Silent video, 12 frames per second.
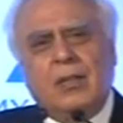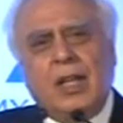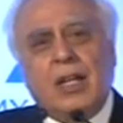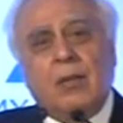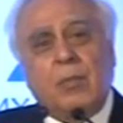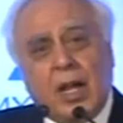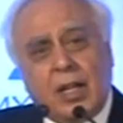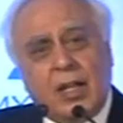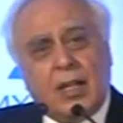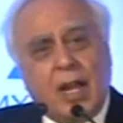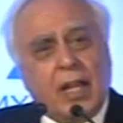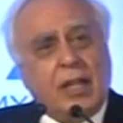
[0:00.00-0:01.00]
that a
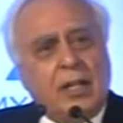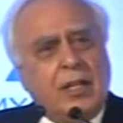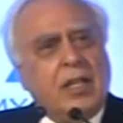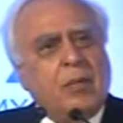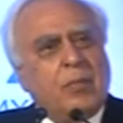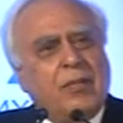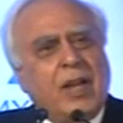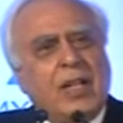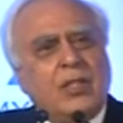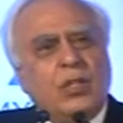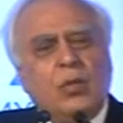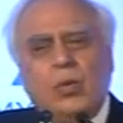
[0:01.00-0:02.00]
market like India
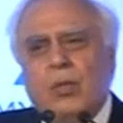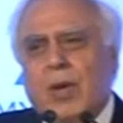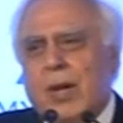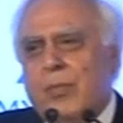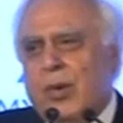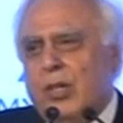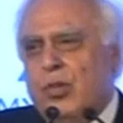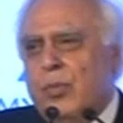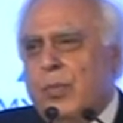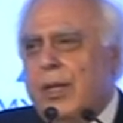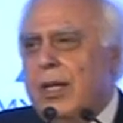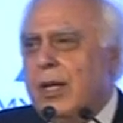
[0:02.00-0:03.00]
provides you with
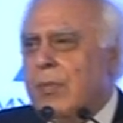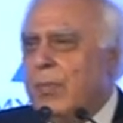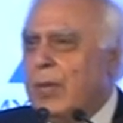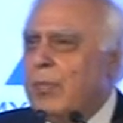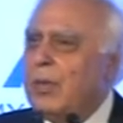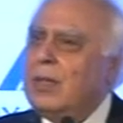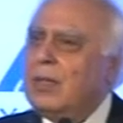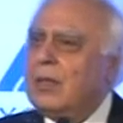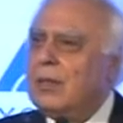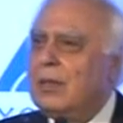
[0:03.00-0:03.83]
1.2 billion people